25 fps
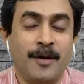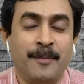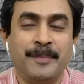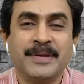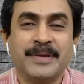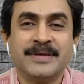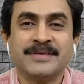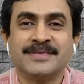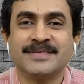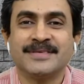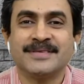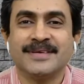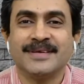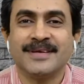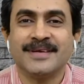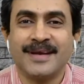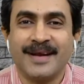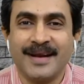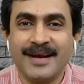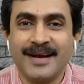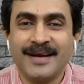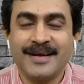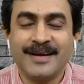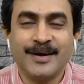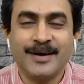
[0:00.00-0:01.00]
topics
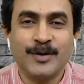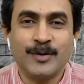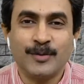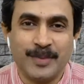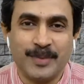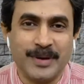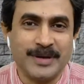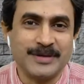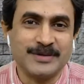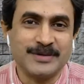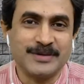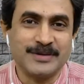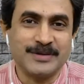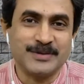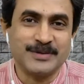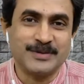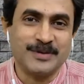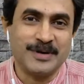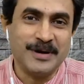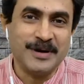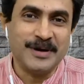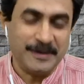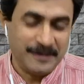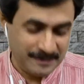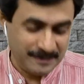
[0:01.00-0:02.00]
related to plus
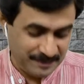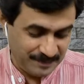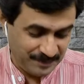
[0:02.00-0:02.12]
one,